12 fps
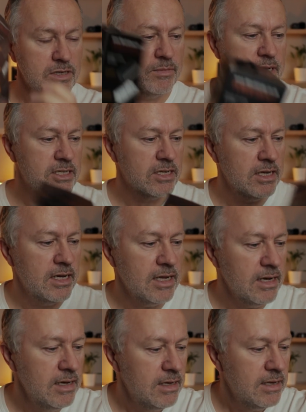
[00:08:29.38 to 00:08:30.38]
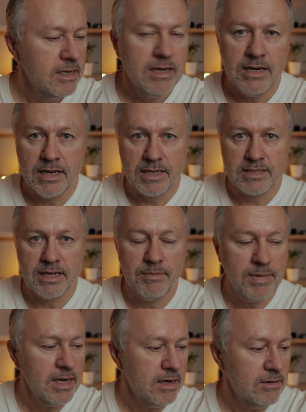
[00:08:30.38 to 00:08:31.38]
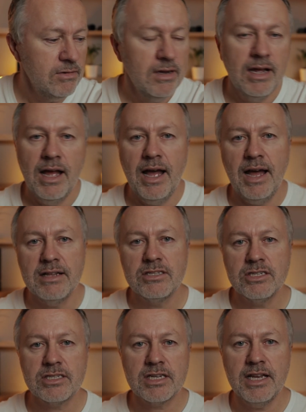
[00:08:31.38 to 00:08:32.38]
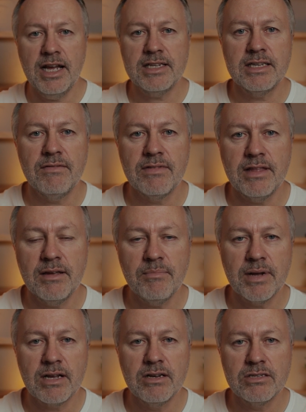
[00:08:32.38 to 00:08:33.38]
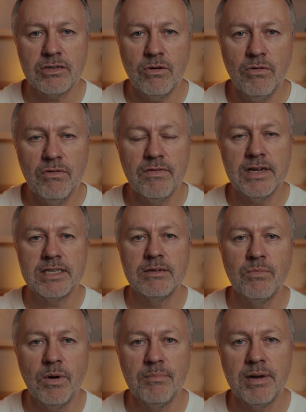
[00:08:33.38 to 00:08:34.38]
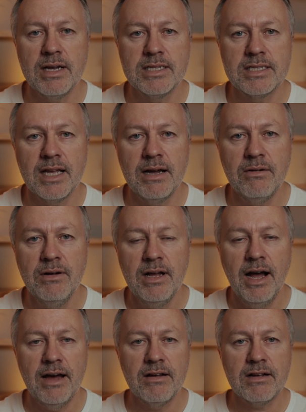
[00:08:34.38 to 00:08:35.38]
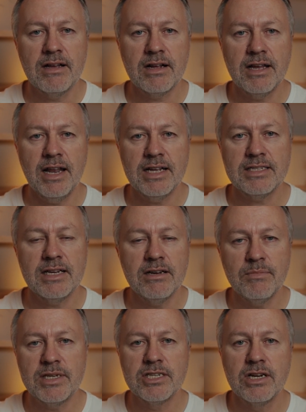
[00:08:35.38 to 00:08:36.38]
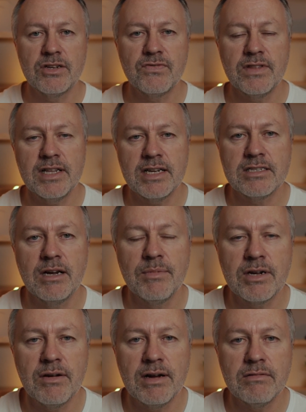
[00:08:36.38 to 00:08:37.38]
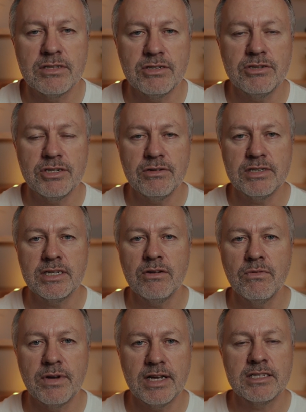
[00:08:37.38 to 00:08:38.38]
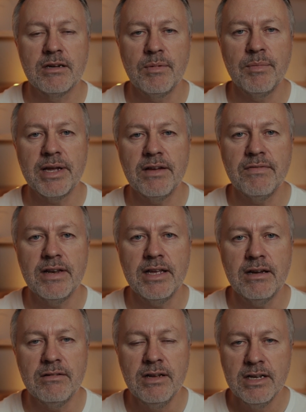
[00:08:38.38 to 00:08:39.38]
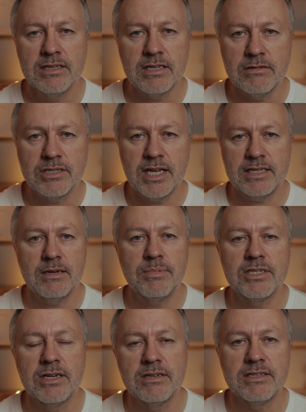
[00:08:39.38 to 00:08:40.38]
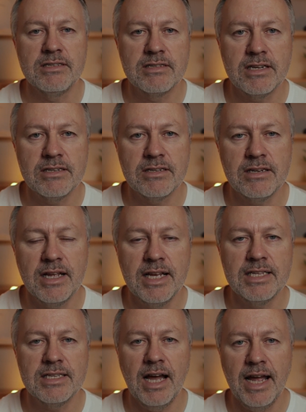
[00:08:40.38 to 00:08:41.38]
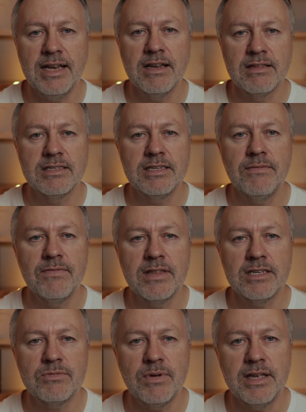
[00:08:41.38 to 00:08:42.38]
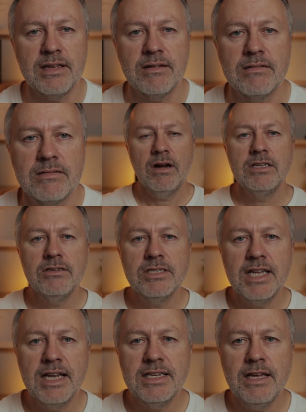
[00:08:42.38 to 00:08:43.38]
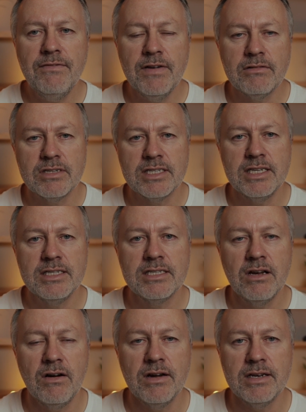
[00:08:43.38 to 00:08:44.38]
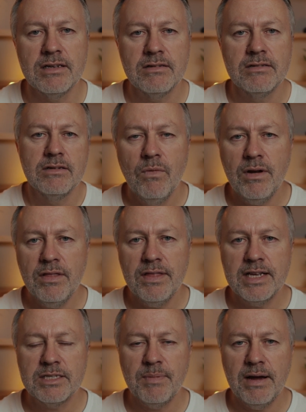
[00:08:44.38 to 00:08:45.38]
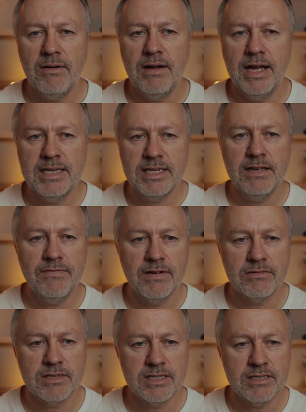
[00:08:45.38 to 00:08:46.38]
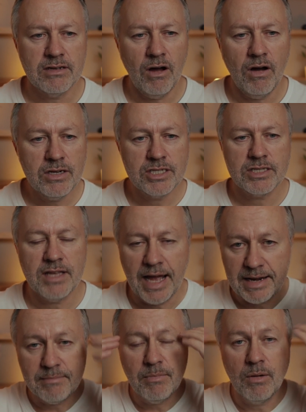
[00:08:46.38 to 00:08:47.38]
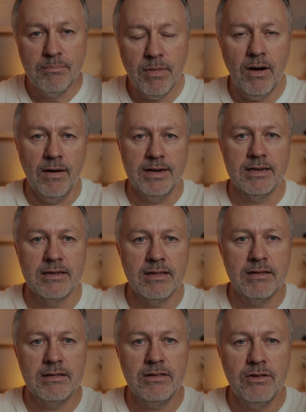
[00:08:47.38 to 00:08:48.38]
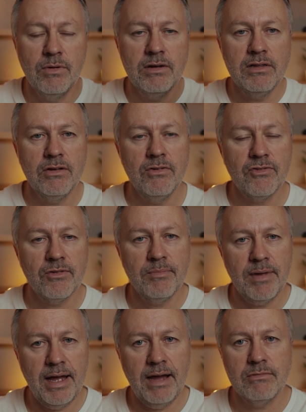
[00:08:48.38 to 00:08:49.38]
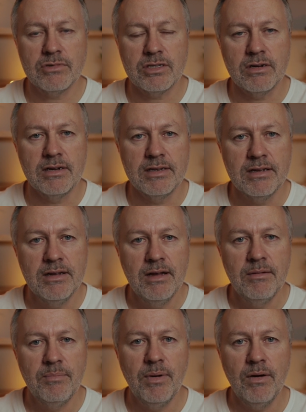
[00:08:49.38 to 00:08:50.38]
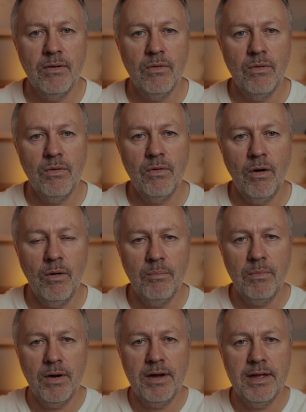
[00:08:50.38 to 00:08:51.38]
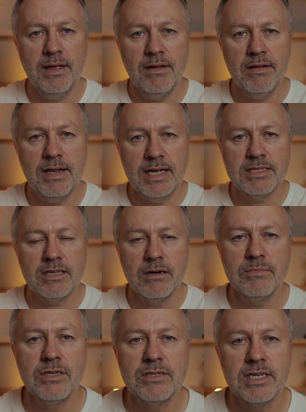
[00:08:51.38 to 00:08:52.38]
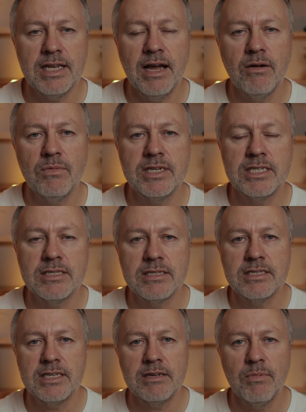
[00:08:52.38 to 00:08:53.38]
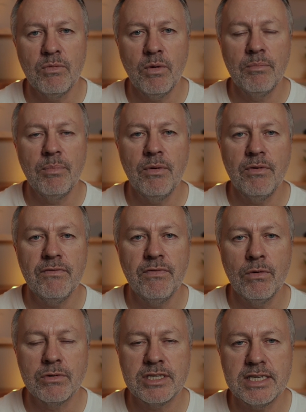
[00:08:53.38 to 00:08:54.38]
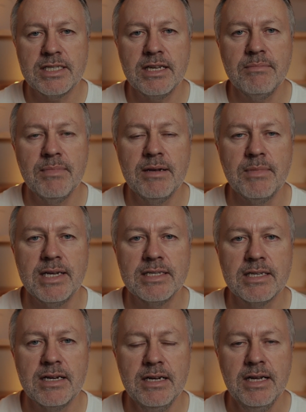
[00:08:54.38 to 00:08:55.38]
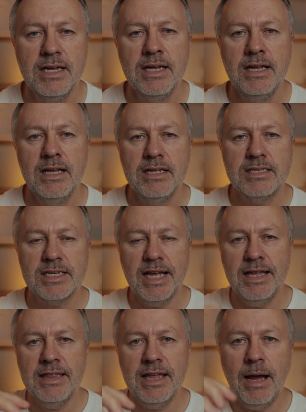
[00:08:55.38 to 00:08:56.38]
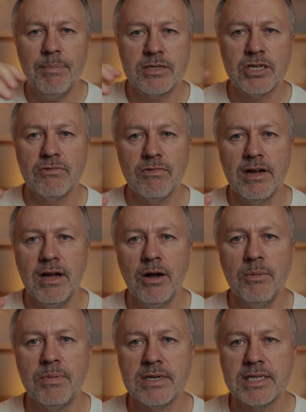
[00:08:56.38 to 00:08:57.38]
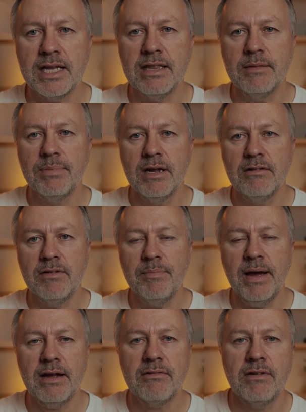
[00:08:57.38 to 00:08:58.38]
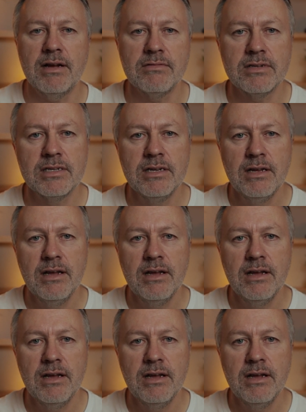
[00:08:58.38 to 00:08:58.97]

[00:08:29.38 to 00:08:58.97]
mentioned earlier, links down below, and just connect everything, because all of it is in one place now, and I can connect it and it'll be charged for the next time I go out and do shooting or next time I make a video. So set up a charging station is another tip for this week. Right, using ND filters inside. One of the things about ND filters is I just had in my mind that you only use them outside, but on my lens that I'm using now, which is a Sigma 1.4 16mm, to get the aperture right open to get the blurry background,